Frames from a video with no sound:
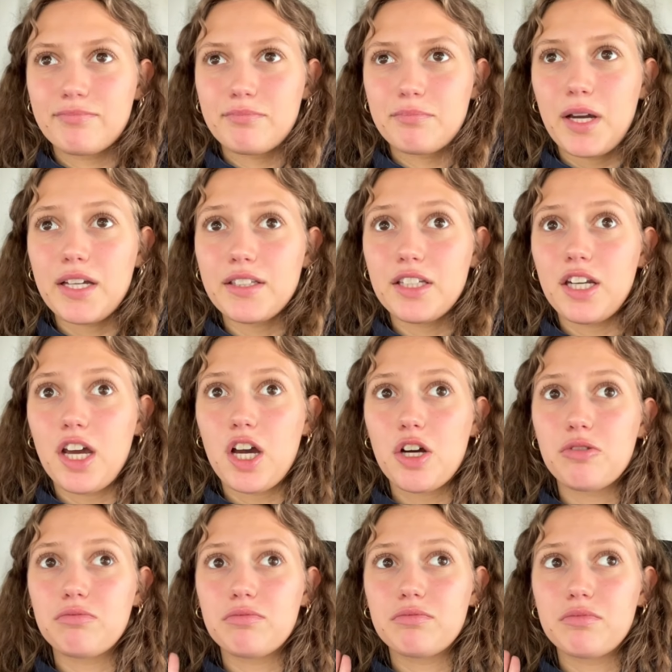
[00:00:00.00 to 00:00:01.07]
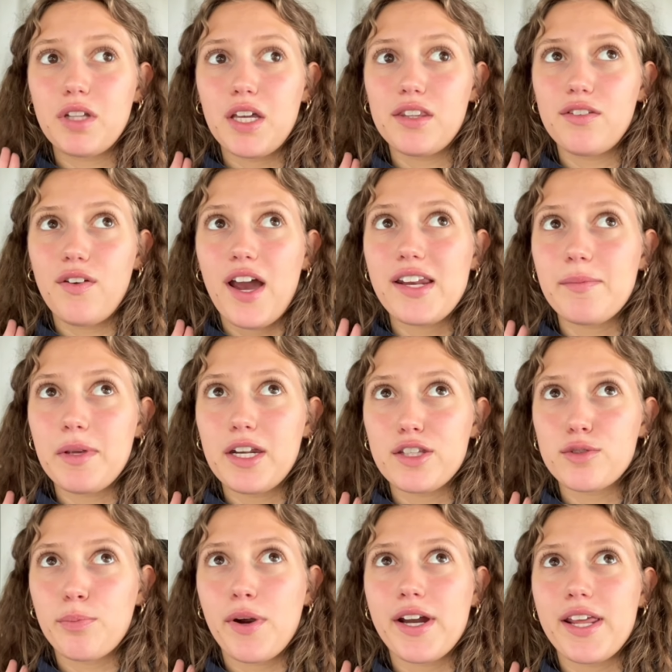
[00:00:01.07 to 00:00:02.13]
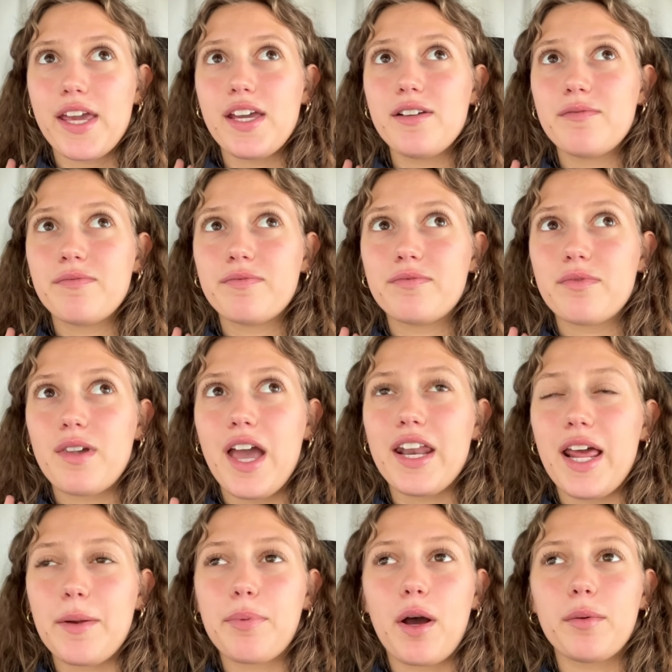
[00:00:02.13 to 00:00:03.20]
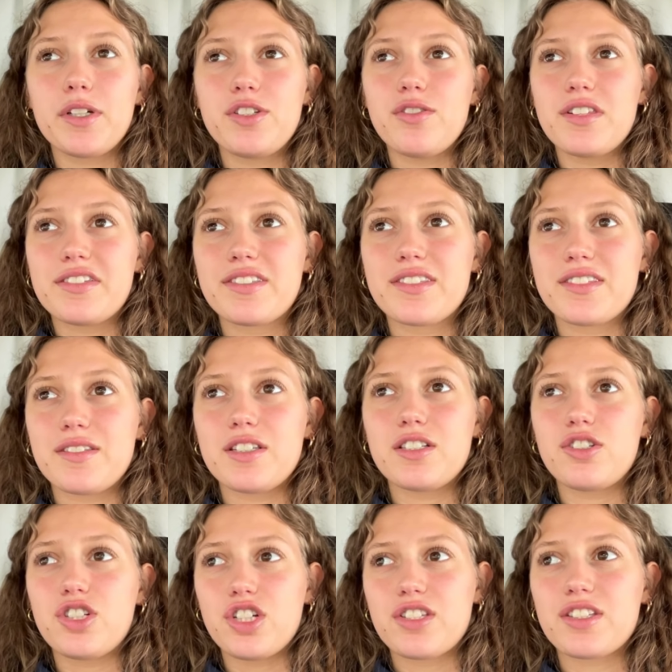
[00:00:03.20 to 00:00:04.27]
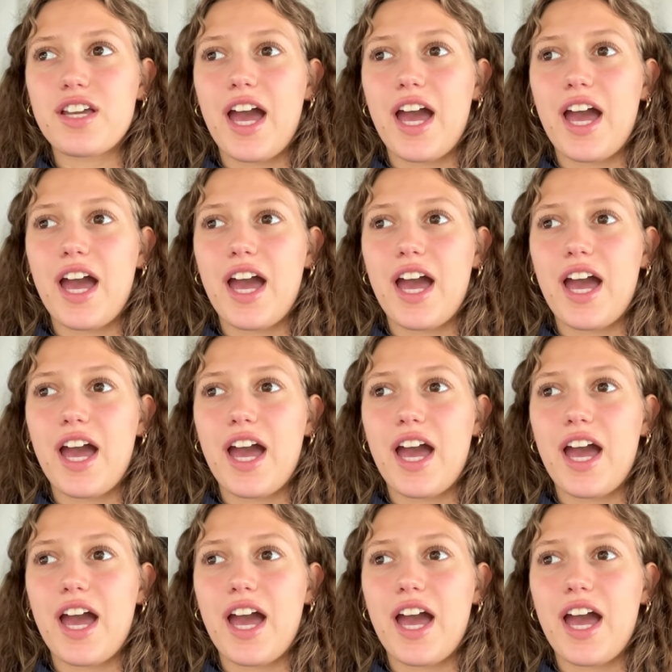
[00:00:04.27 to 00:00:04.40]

But, you know, it's fine. I mean, it's pretty. And I'd probably do this, just